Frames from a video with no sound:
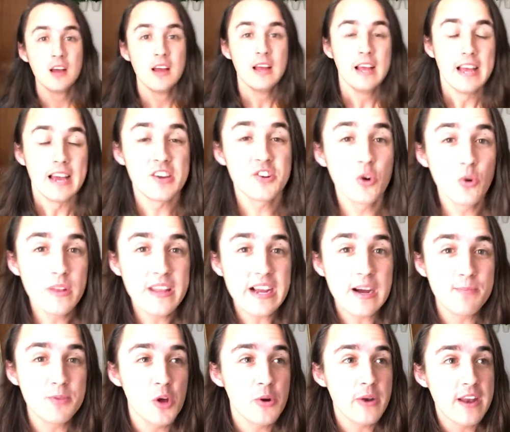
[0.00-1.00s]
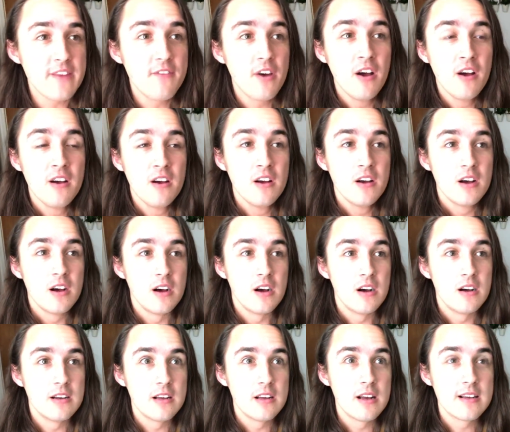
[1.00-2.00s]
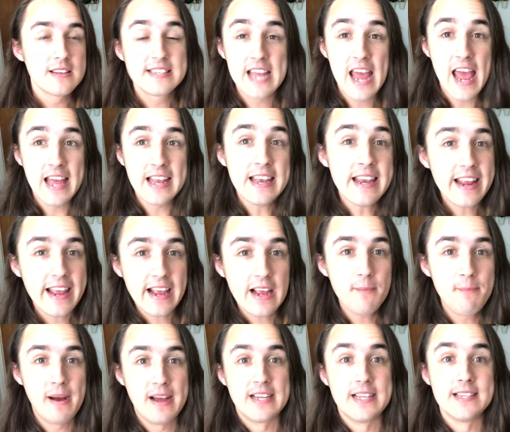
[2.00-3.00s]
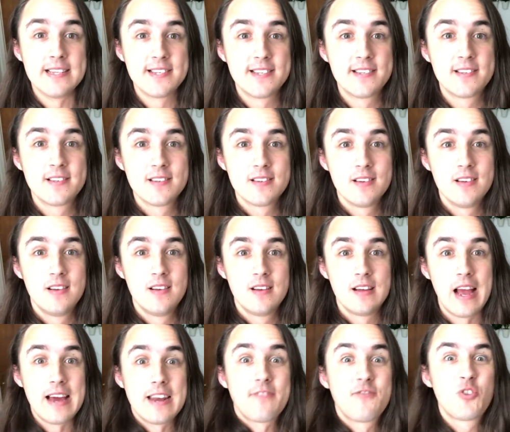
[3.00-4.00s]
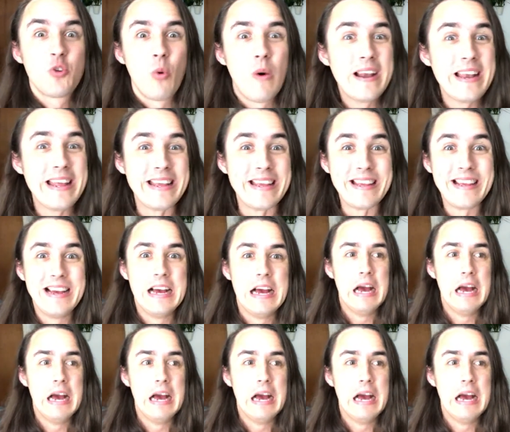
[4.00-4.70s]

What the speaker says: It only uploaded 10 gigabytes out of 20.